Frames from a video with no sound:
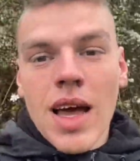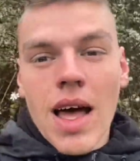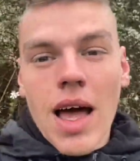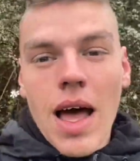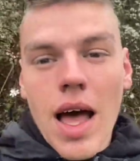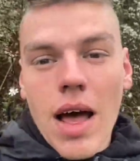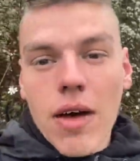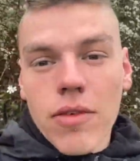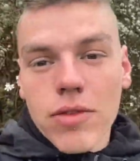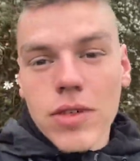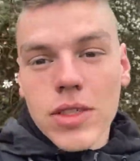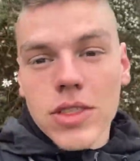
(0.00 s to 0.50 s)

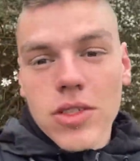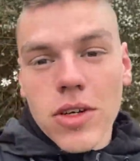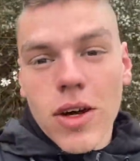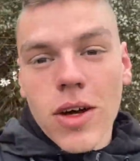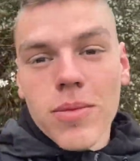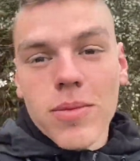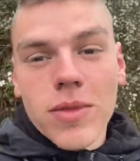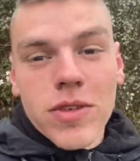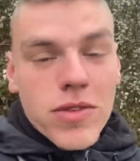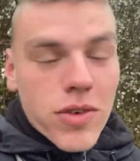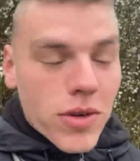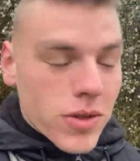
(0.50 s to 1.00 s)
every
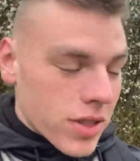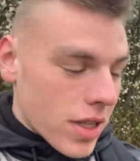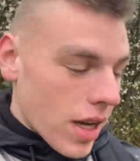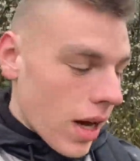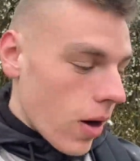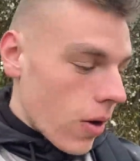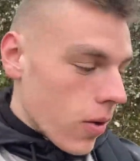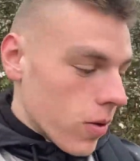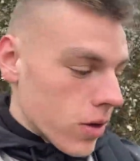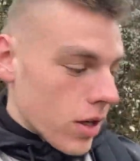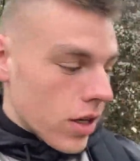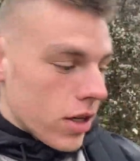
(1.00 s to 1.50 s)
time you fall
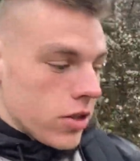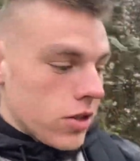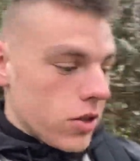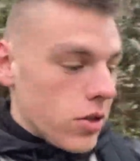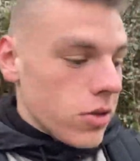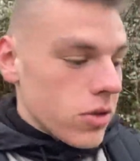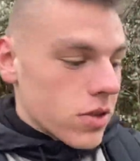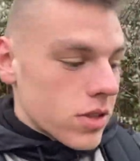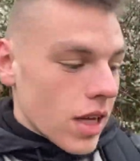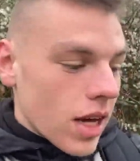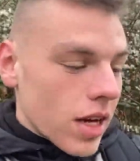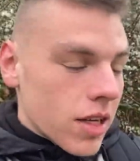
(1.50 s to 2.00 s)
down and
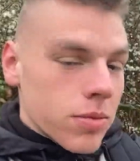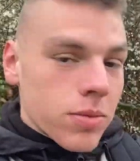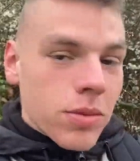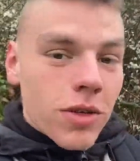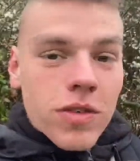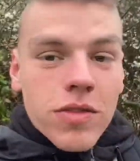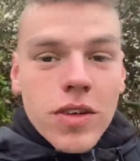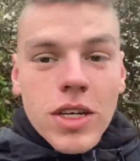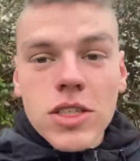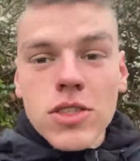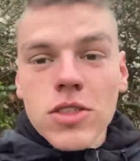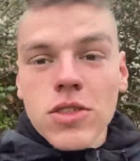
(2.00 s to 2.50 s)
use that as
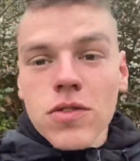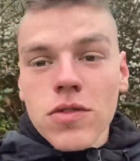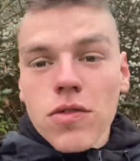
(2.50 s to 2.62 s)
motivation